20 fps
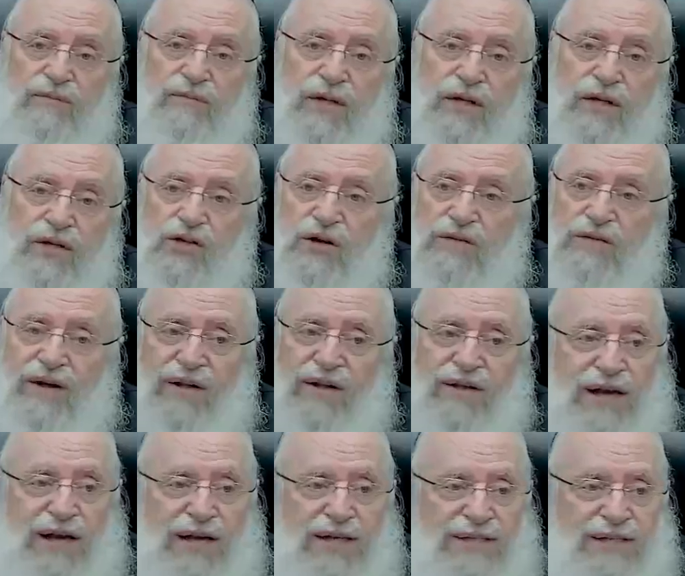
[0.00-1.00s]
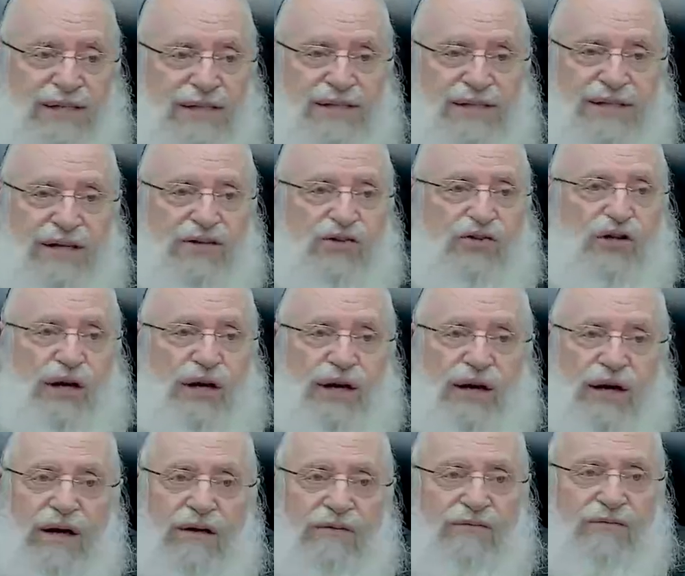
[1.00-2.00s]
Sheval ta'aseh, it's not
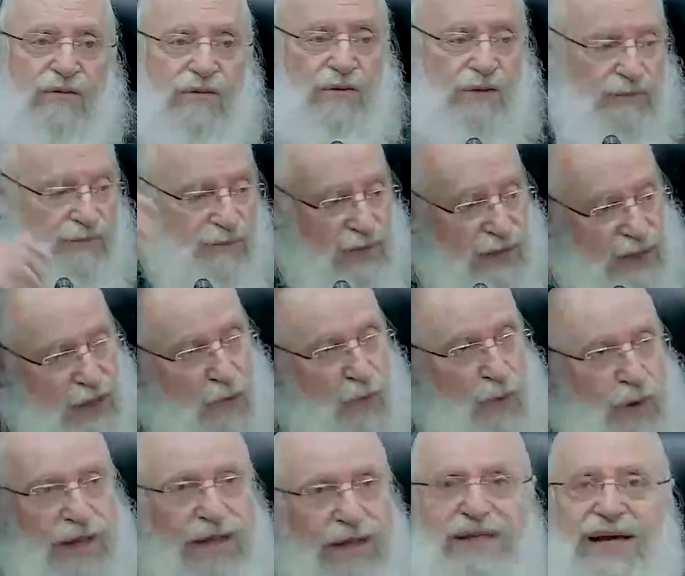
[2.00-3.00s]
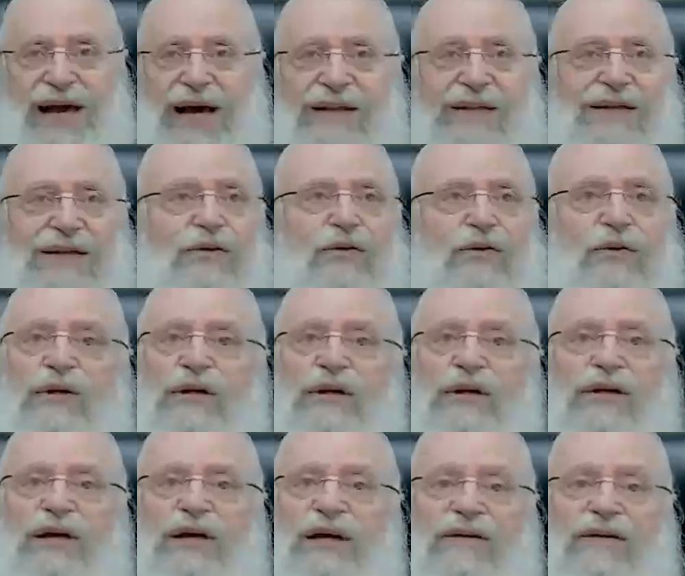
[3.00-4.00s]
shayach kavanah. When exactly do you
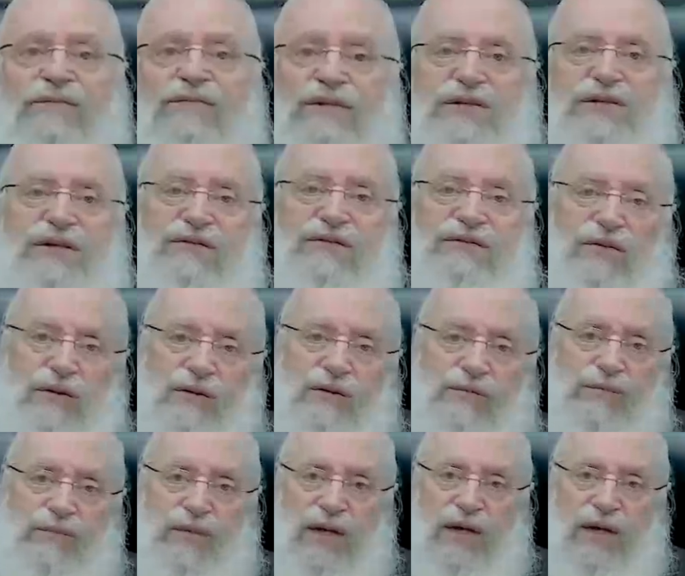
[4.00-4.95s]
need to have this kavanah?